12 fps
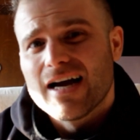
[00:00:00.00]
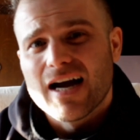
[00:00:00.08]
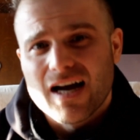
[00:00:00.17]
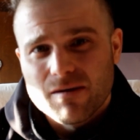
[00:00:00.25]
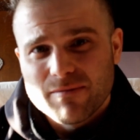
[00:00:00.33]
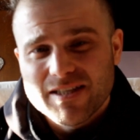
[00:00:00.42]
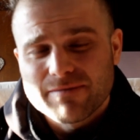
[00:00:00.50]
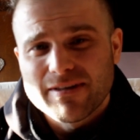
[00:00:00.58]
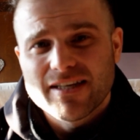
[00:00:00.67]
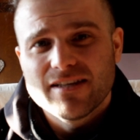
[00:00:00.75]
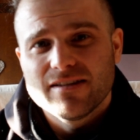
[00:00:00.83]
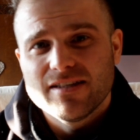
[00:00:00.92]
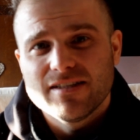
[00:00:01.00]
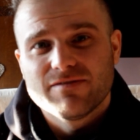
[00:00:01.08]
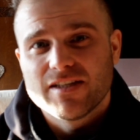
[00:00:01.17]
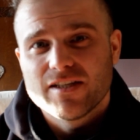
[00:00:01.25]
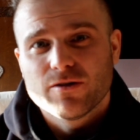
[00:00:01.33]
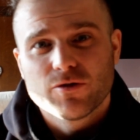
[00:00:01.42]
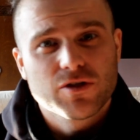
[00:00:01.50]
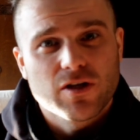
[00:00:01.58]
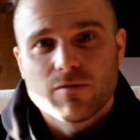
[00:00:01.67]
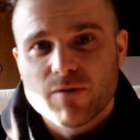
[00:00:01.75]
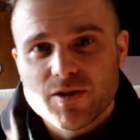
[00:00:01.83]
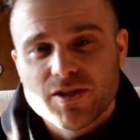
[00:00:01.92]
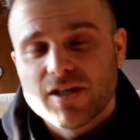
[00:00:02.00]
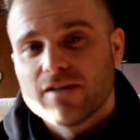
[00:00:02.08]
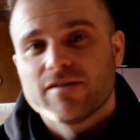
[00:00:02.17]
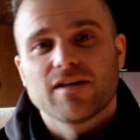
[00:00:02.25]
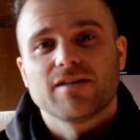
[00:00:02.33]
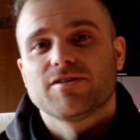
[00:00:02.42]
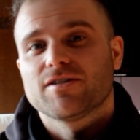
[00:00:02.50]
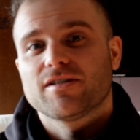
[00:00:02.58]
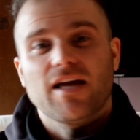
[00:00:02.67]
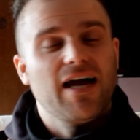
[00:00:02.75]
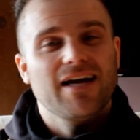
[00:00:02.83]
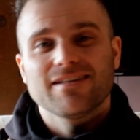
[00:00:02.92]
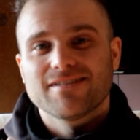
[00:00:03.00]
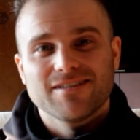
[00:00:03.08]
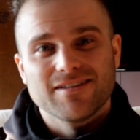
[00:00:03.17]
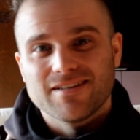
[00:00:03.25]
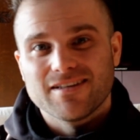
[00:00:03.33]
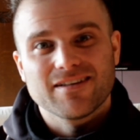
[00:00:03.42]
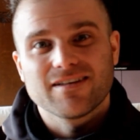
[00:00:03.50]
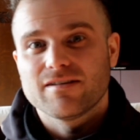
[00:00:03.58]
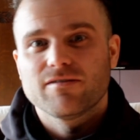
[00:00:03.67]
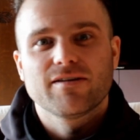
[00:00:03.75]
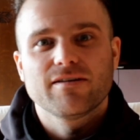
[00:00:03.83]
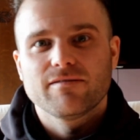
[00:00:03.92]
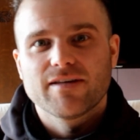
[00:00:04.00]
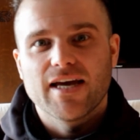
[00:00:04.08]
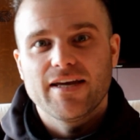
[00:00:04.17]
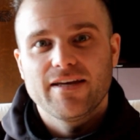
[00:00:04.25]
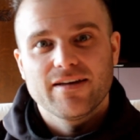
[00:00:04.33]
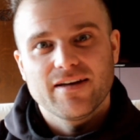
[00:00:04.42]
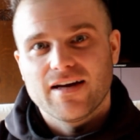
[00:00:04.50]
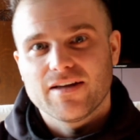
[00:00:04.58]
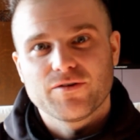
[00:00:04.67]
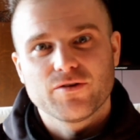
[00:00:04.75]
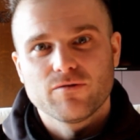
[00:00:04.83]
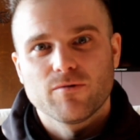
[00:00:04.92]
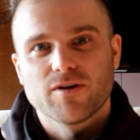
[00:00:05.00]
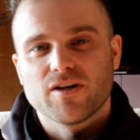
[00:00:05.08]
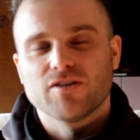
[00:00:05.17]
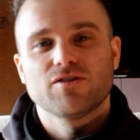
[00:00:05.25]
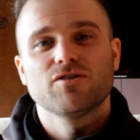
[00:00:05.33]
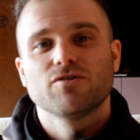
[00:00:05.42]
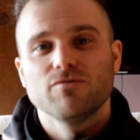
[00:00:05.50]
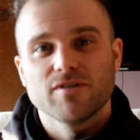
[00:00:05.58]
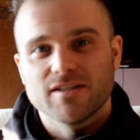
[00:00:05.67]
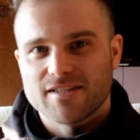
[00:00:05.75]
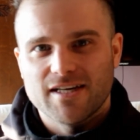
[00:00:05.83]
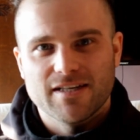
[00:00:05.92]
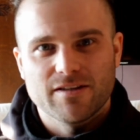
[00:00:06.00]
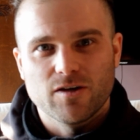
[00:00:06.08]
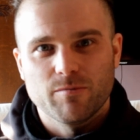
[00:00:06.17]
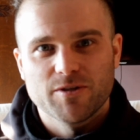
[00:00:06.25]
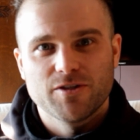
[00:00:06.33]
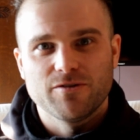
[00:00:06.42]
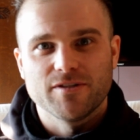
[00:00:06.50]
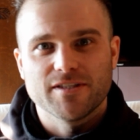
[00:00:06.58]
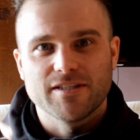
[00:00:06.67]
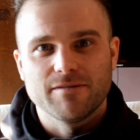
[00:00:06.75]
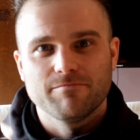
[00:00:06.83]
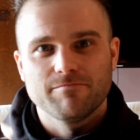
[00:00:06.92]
I missed making these videos so much that I just had to get here and do one as soon as I had the opportunity.